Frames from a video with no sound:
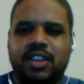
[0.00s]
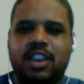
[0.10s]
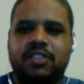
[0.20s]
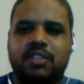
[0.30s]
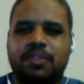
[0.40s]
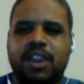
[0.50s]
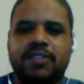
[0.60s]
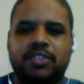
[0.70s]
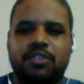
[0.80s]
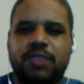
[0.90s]
if the
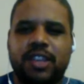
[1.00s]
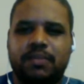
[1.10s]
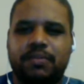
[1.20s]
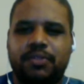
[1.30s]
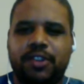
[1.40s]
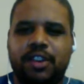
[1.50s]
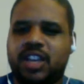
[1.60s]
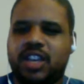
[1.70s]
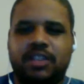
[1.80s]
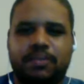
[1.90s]
Braves don't make the playoffs,
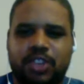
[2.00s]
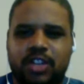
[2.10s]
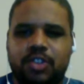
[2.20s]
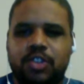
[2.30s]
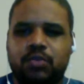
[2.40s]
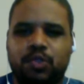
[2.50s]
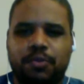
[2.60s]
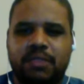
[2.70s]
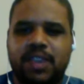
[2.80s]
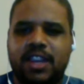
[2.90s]
I think changes will
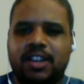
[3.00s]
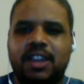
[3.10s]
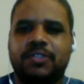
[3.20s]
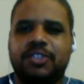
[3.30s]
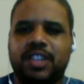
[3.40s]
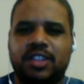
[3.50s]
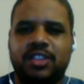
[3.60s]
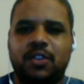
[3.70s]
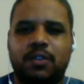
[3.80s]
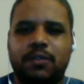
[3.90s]
be made, and I've said
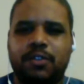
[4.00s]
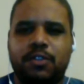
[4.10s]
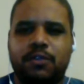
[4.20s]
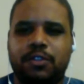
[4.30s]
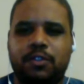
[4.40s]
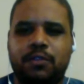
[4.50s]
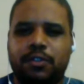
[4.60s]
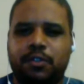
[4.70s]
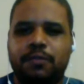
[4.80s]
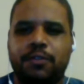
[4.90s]
this over and over and over
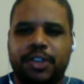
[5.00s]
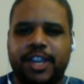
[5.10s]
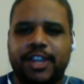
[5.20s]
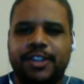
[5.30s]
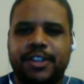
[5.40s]
and over again